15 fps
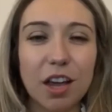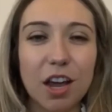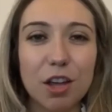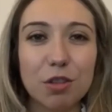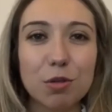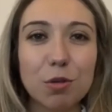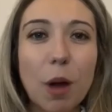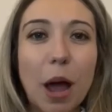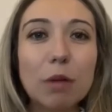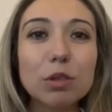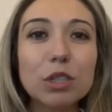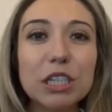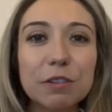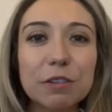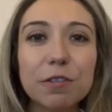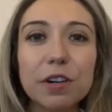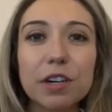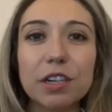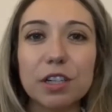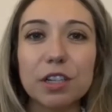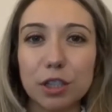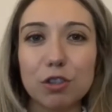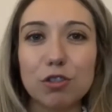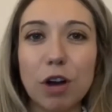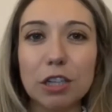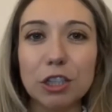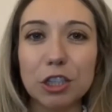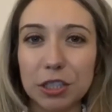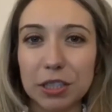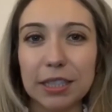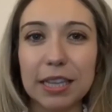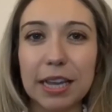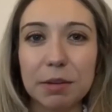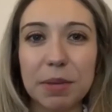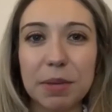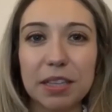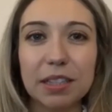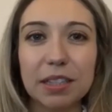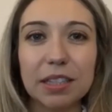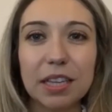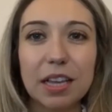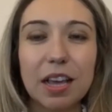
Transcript: throughout different construction segments.